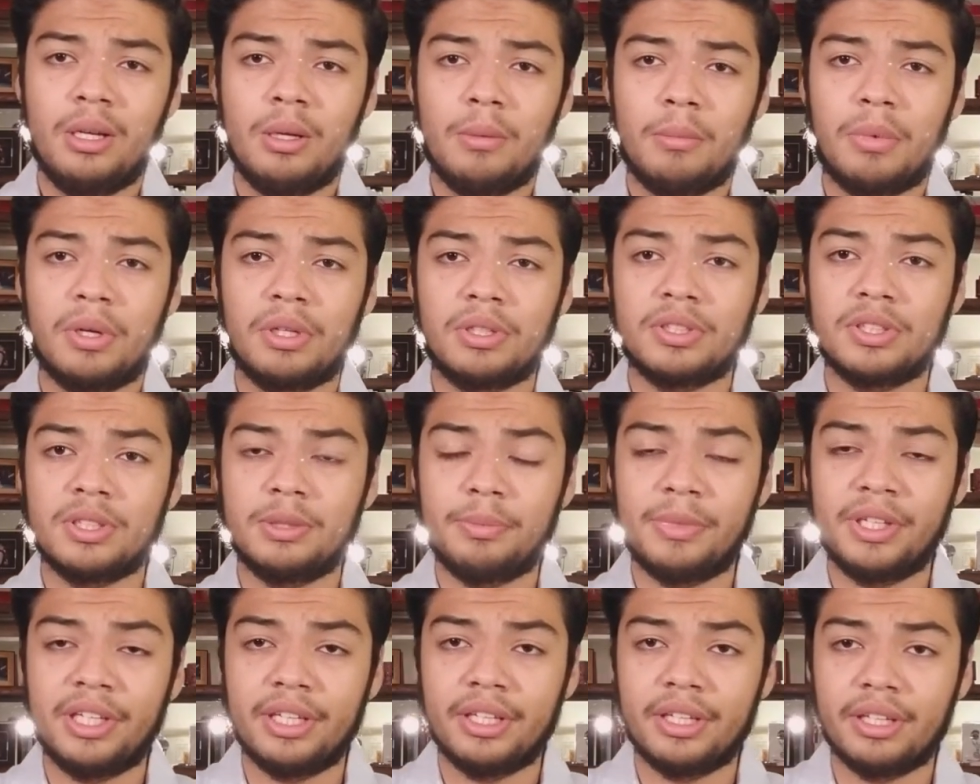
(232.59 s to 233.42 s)
Personally
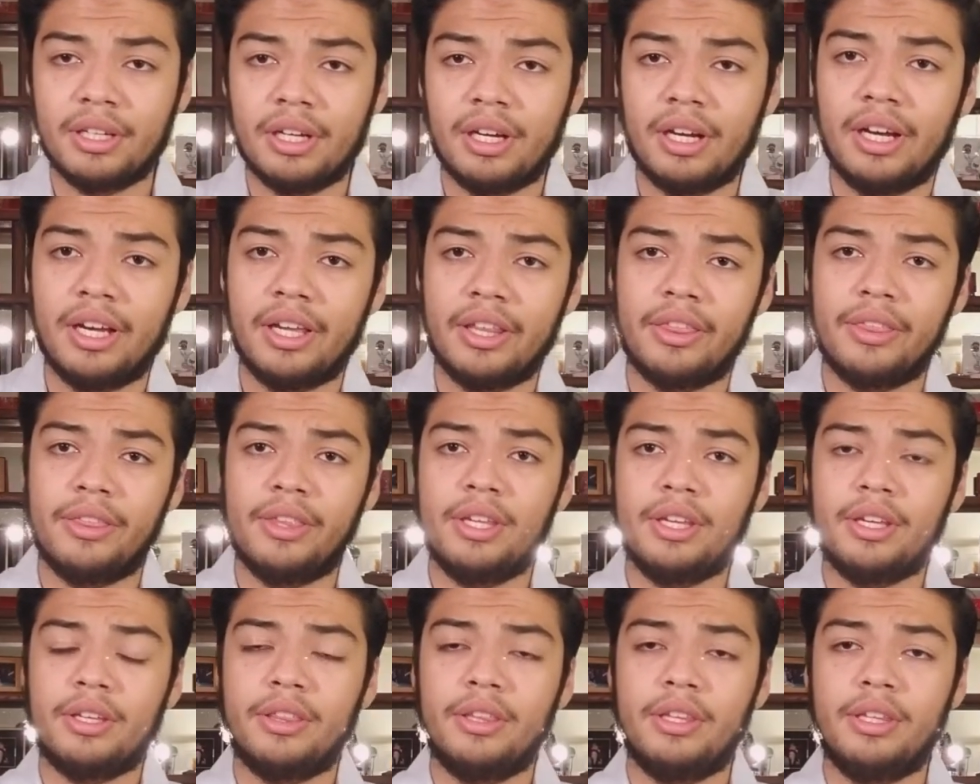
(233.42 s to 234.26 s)
me, I
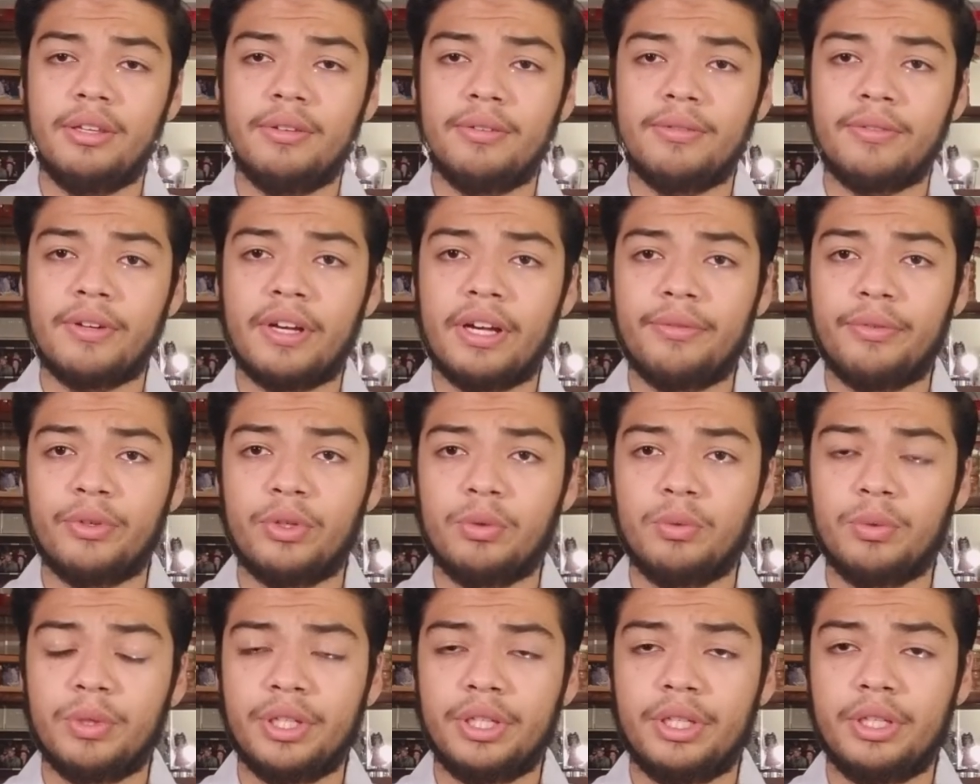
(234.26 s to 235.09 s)
think the
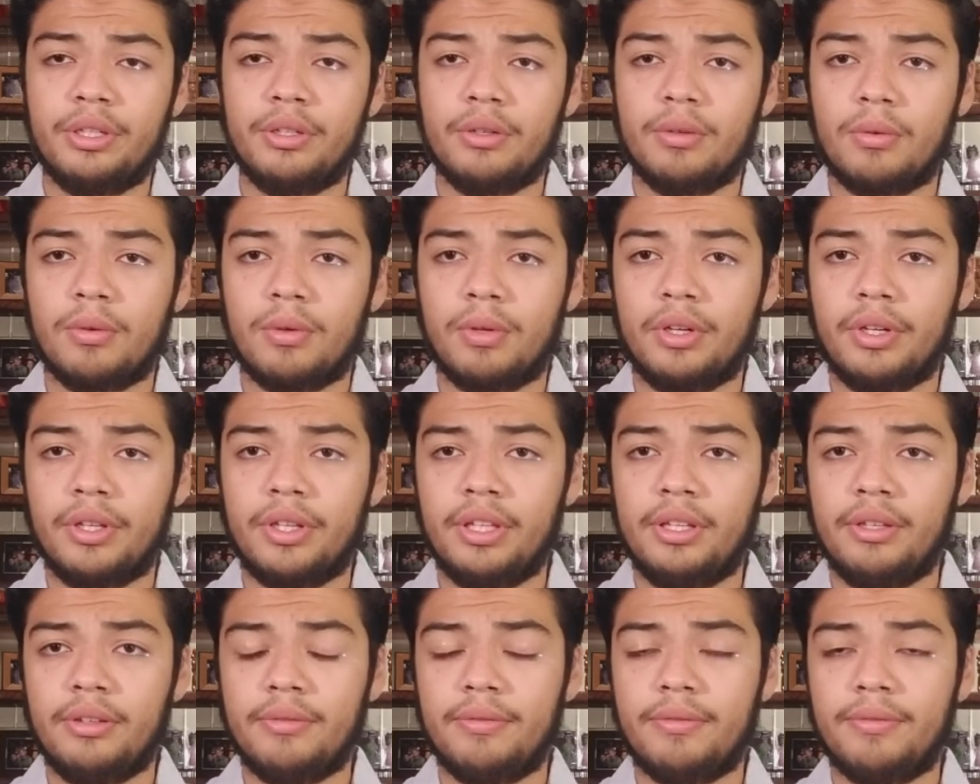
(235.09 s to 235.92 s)
501 or
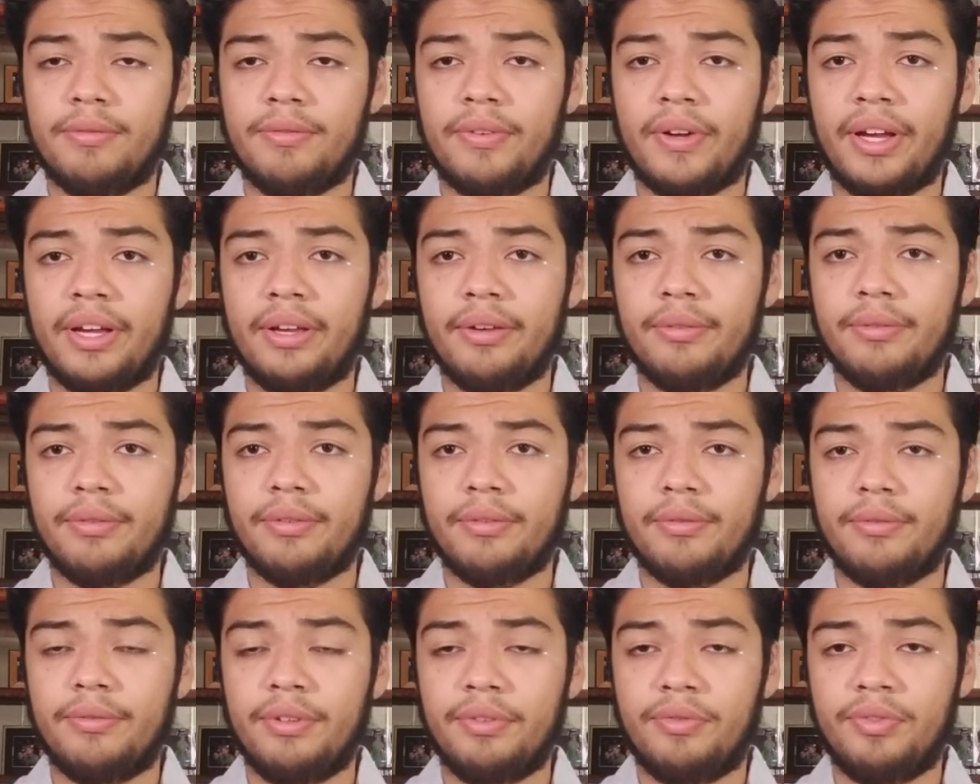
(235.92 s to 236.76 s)
the
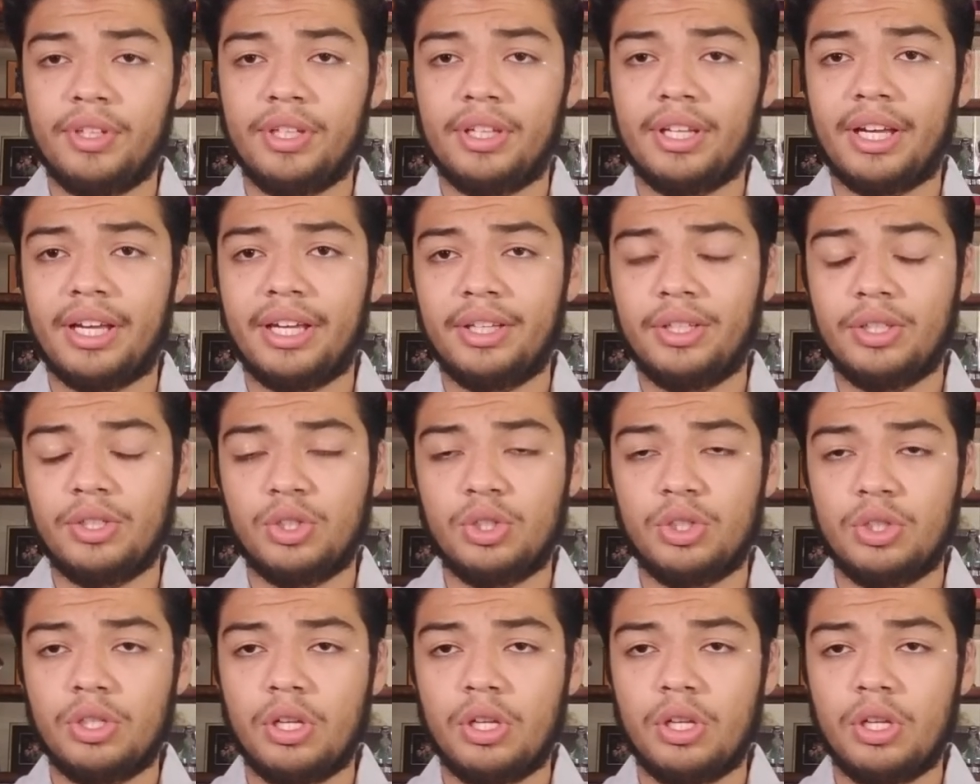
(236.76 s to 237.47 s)
559